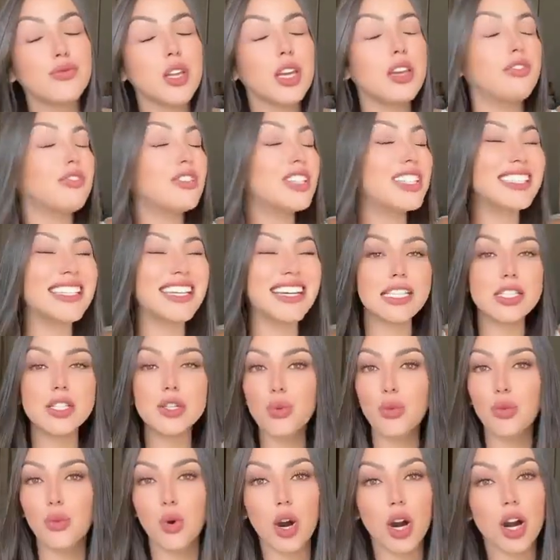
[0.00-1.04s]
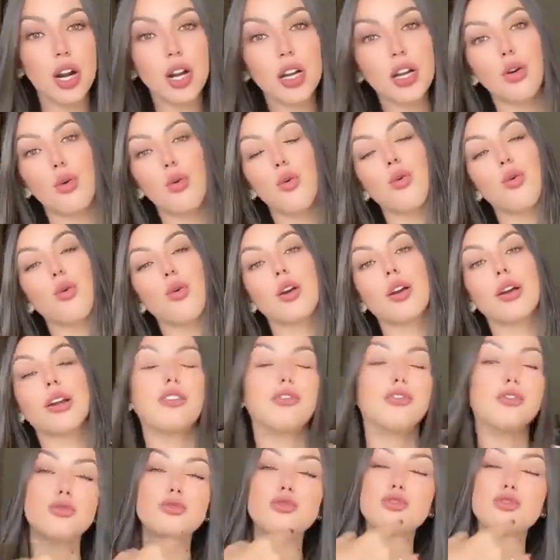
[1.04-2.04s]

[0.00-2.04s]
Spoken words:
If it doesn't work, or if you